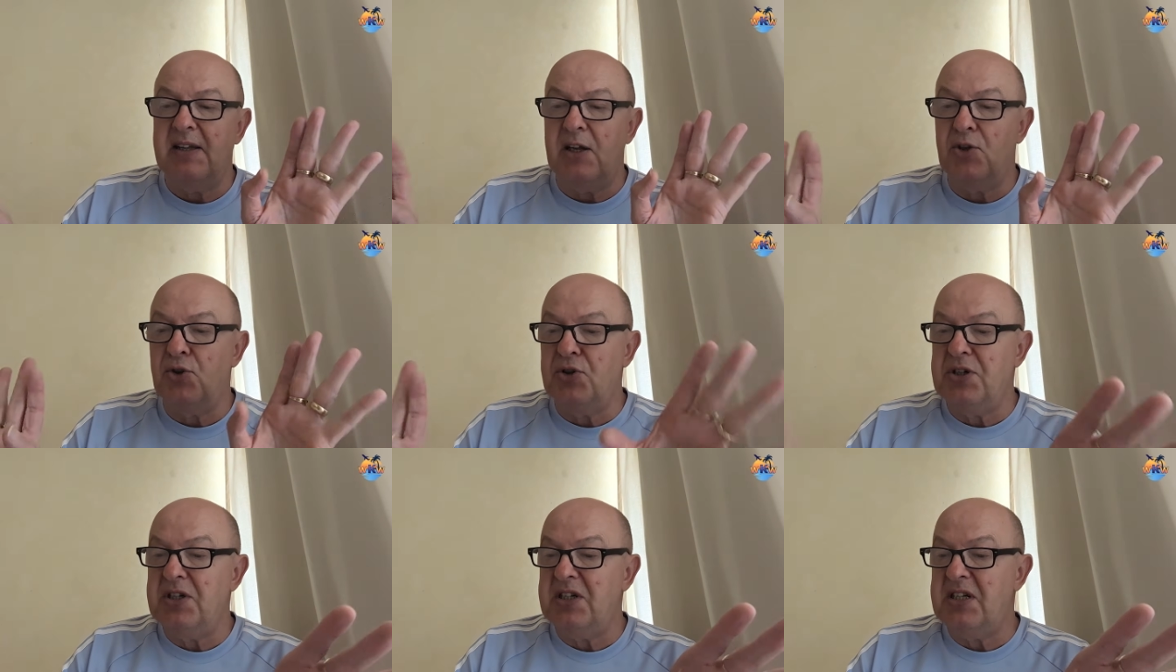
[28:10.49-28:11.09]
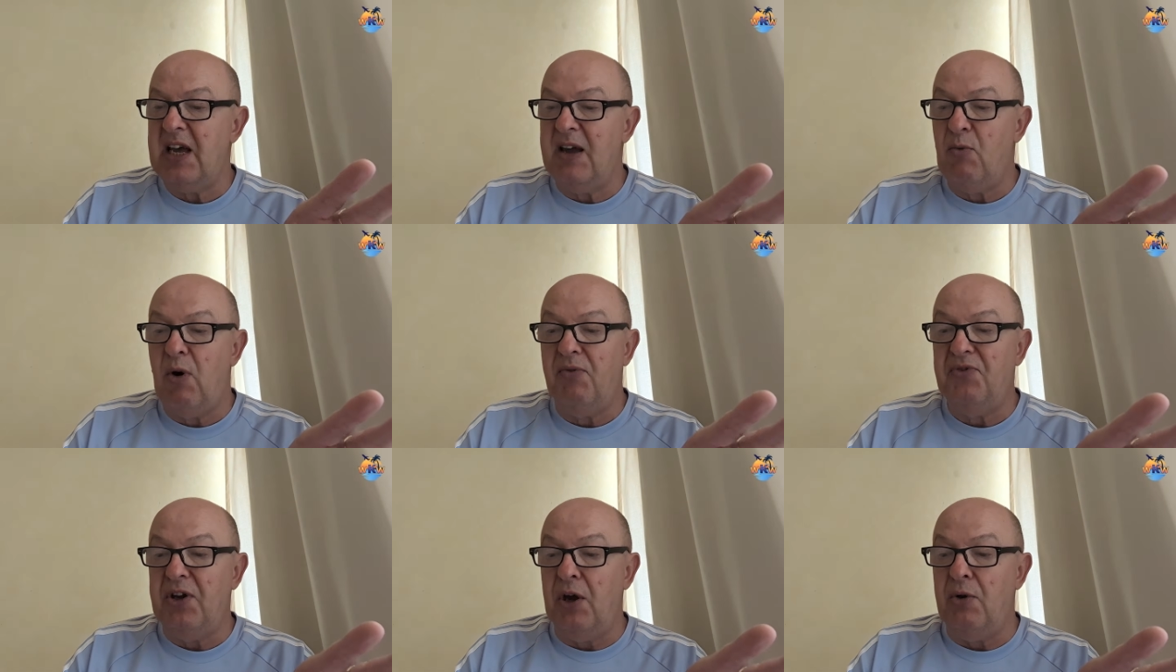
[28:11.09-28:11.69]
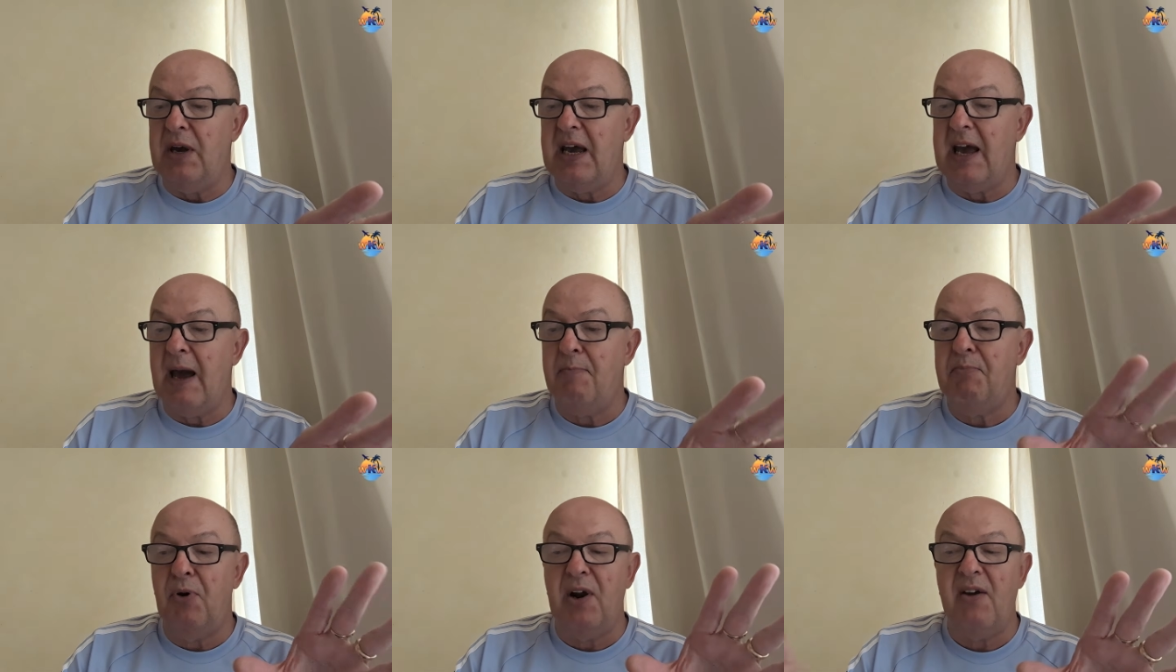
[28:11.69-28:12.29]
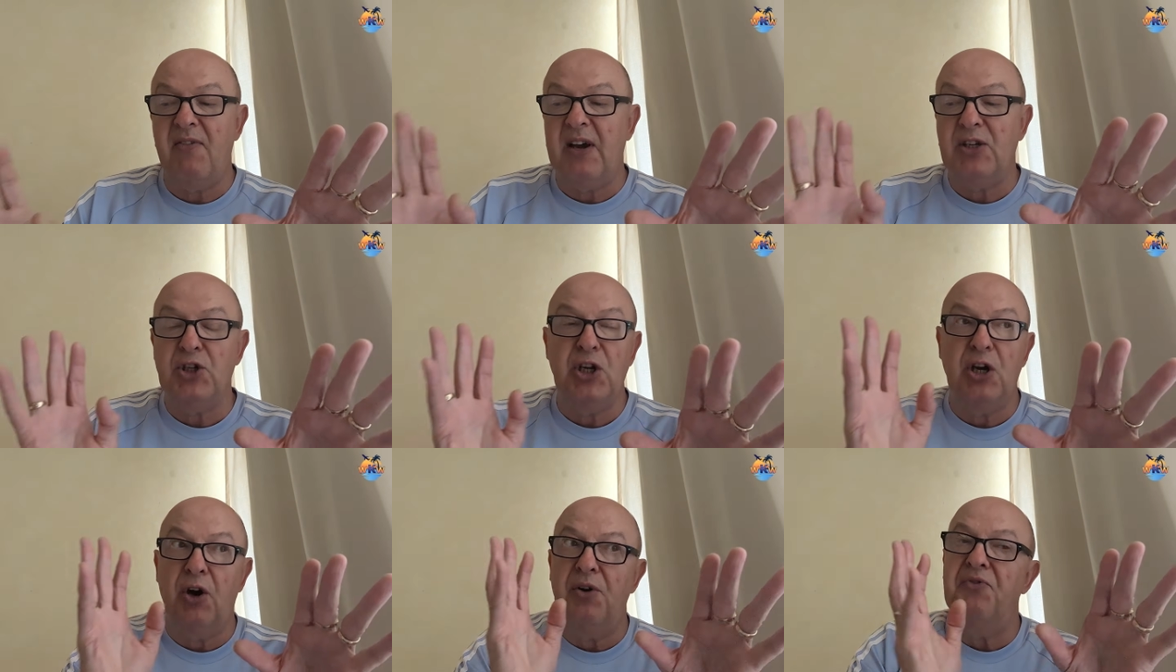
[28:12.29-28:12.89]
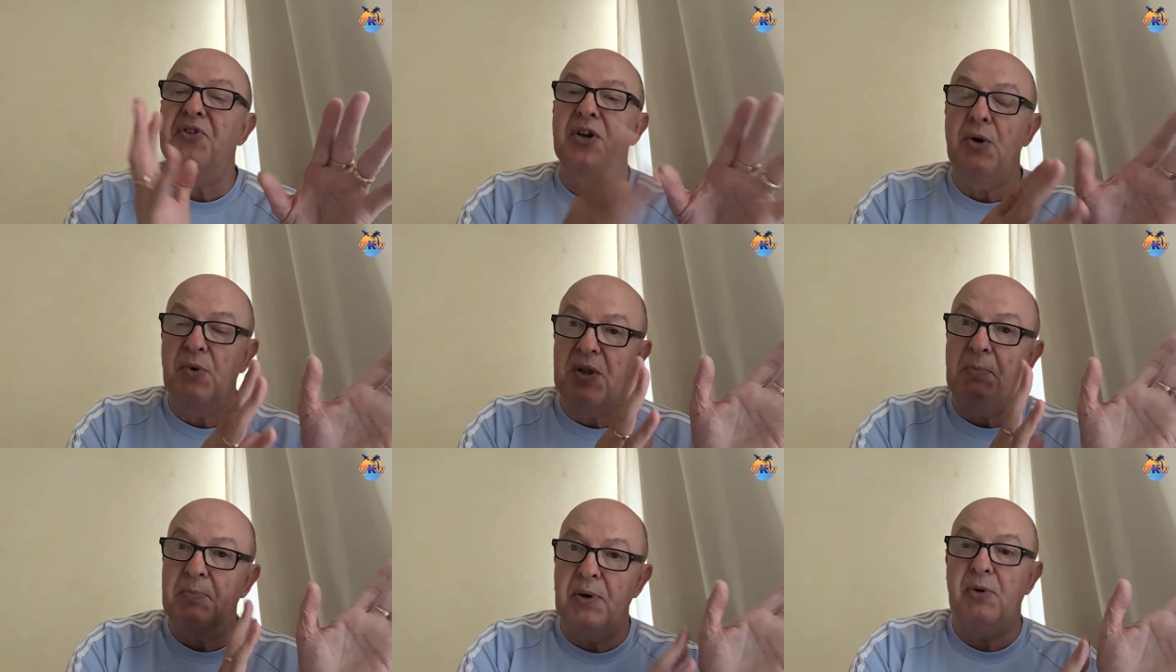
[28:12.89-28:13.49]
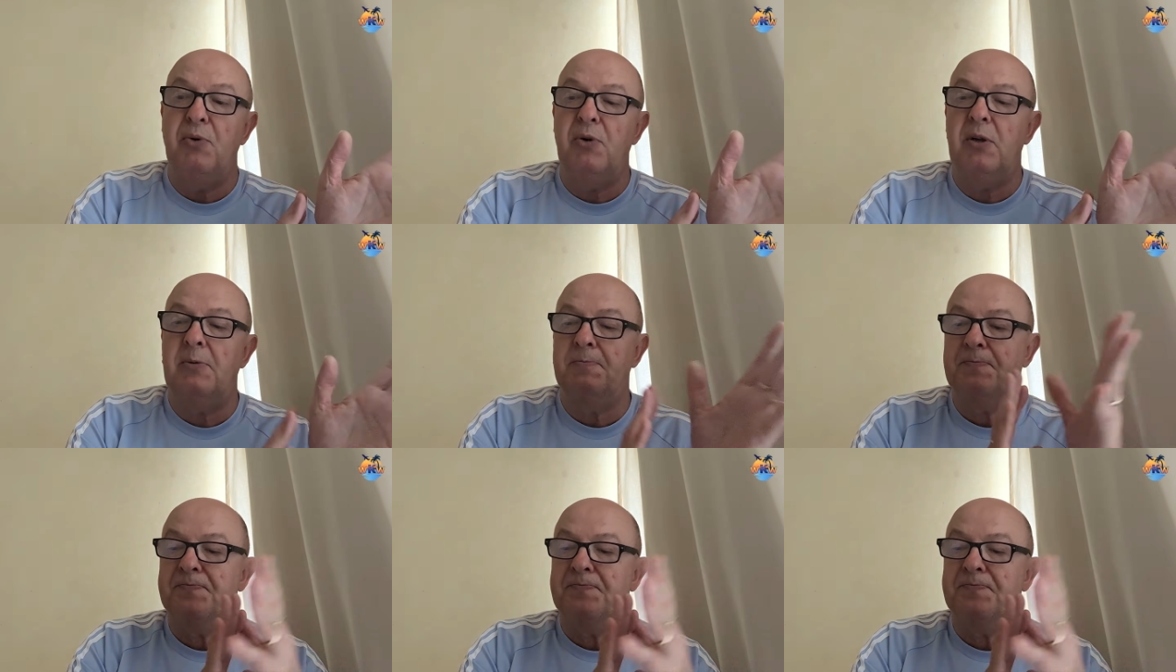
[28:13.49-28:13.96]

It doesn't say what view you get, but I've actually got a view of the pool.